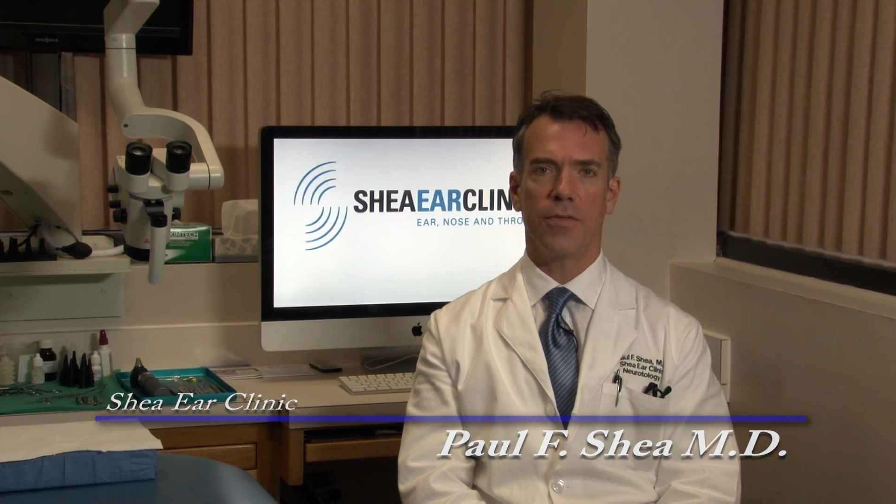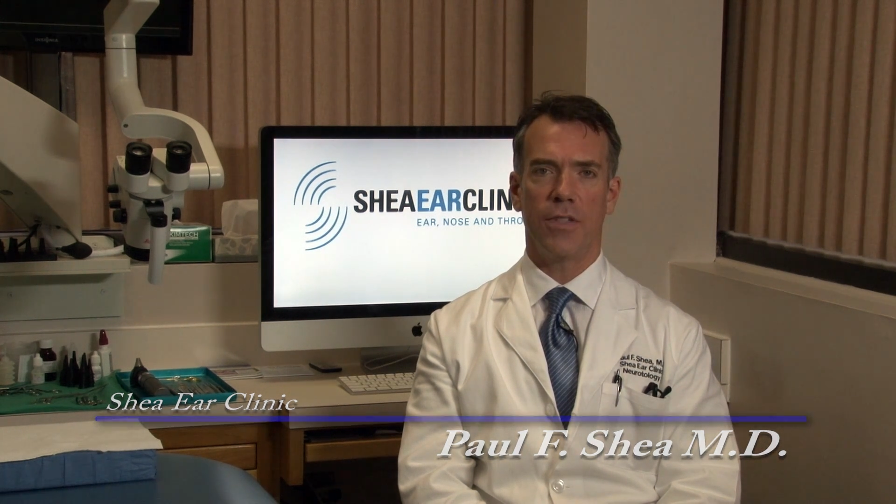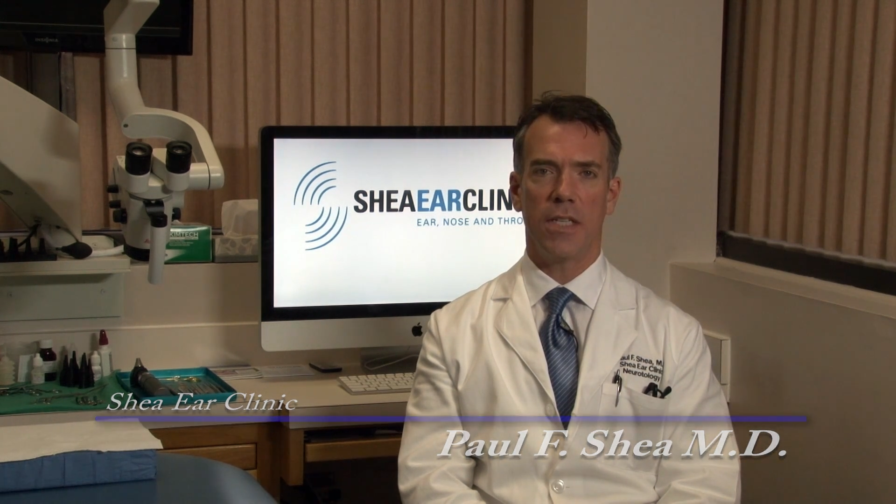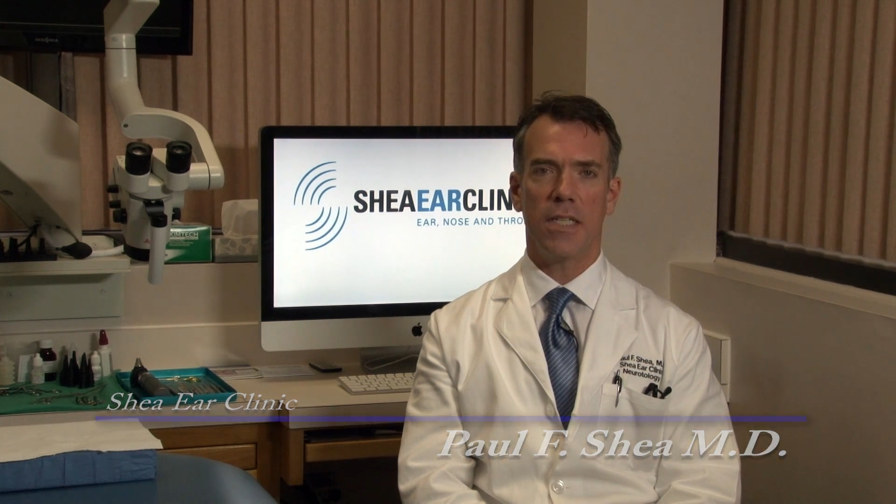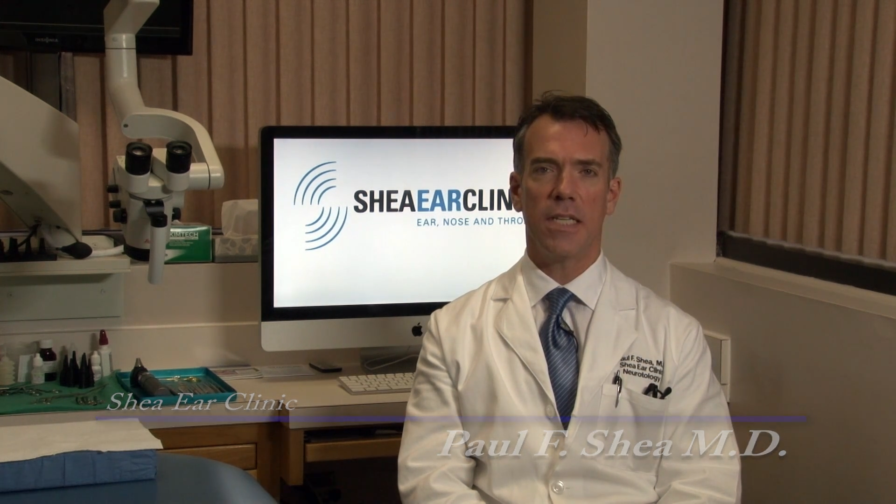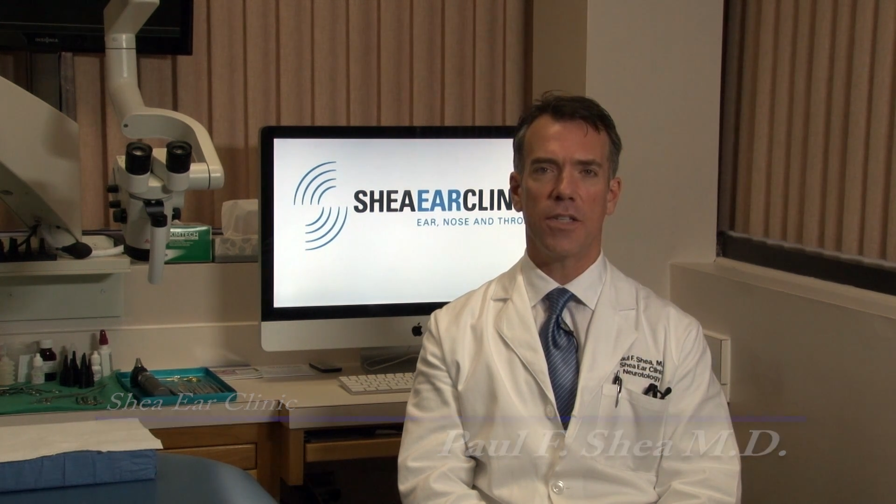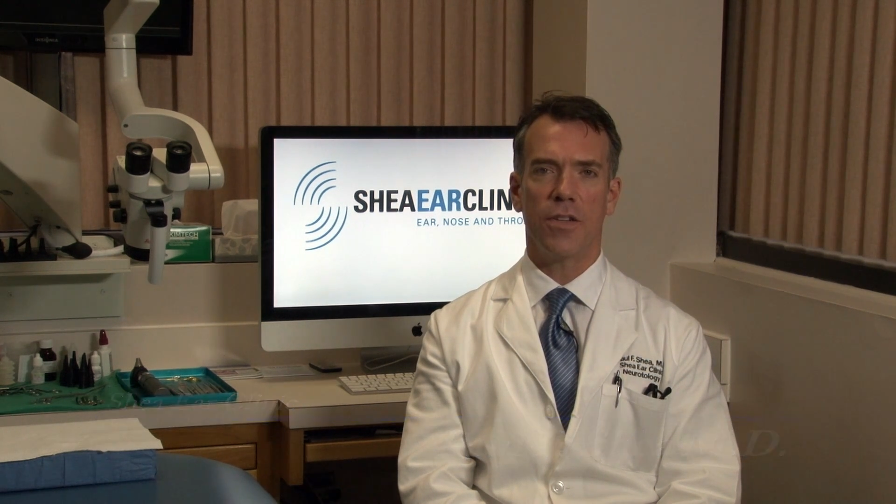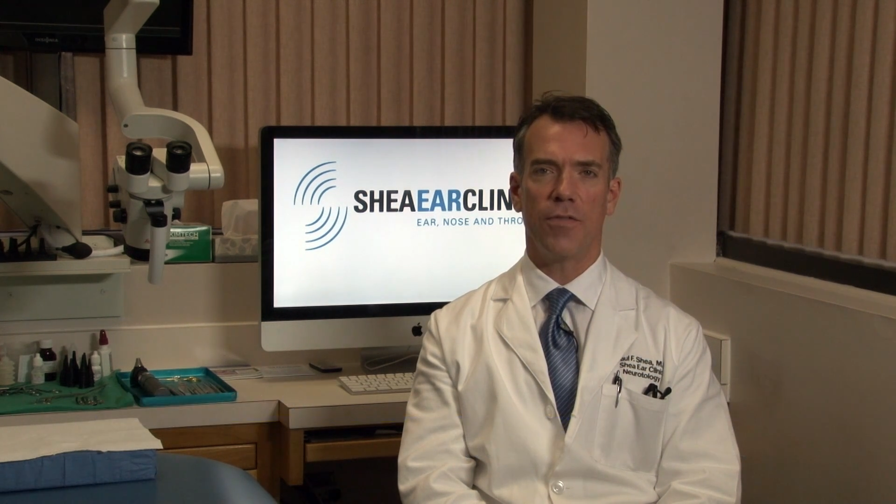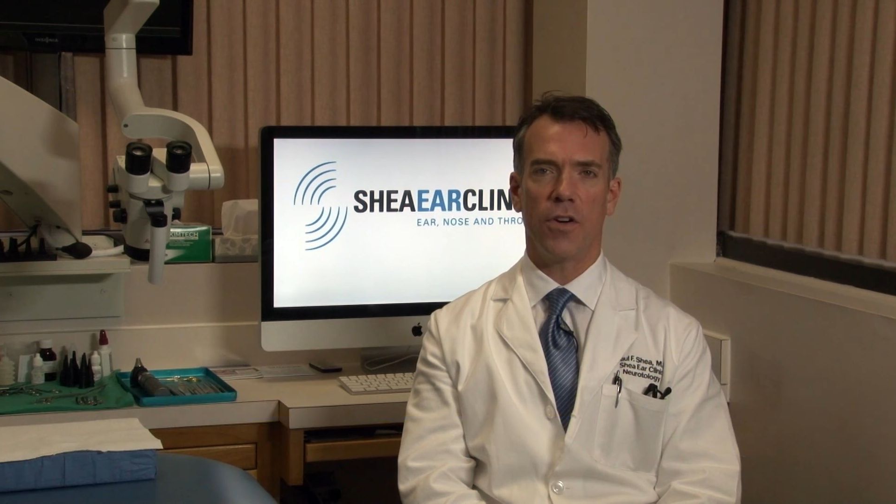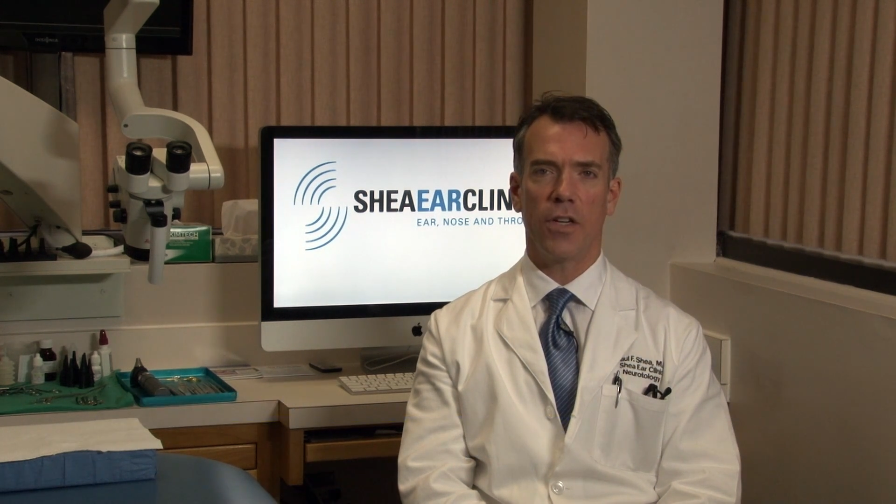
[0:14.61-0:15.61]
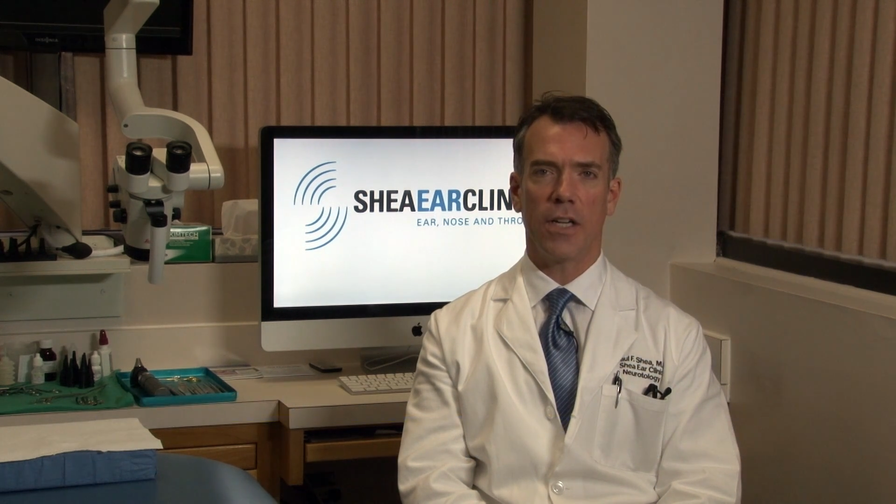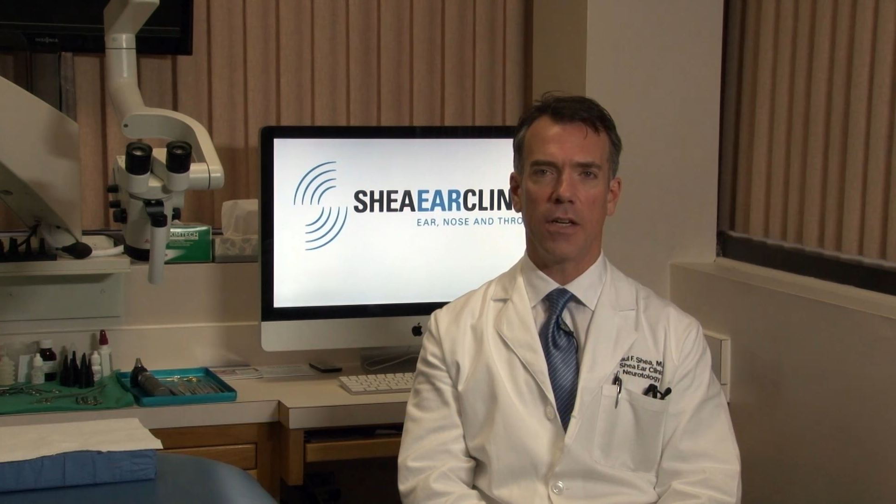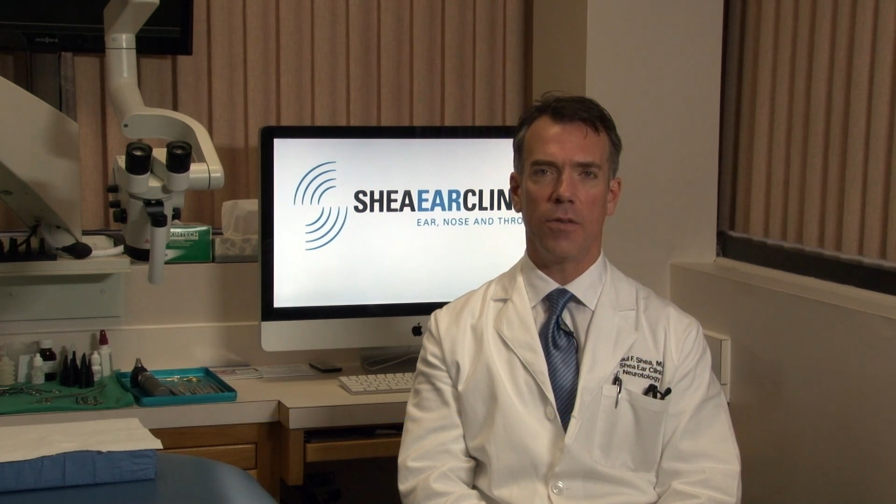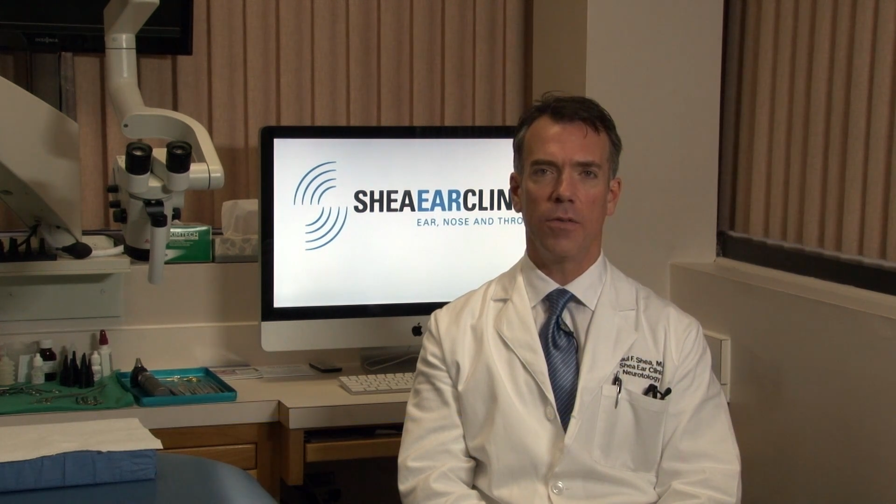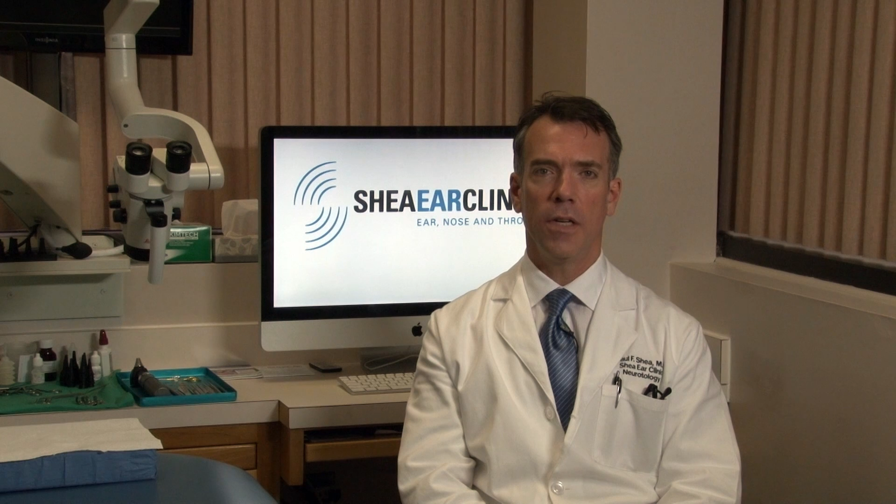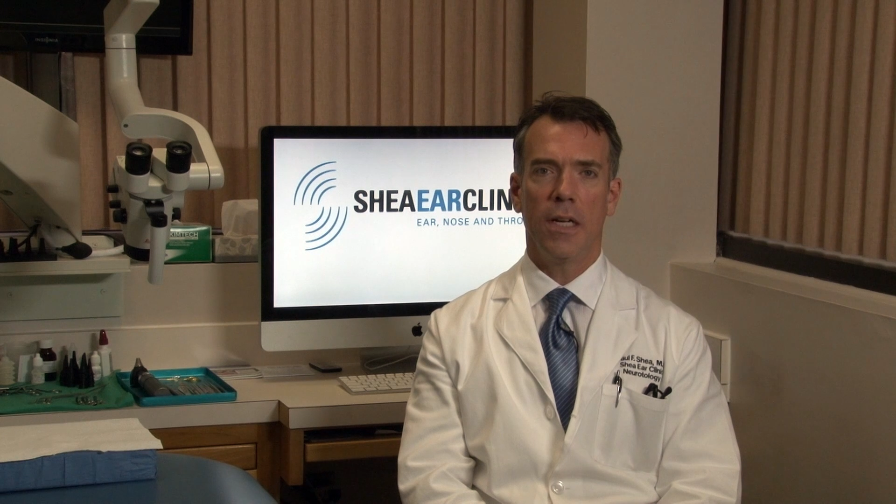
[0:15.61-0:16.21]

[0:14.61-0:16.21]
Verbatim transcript: of dizziness and vertigo,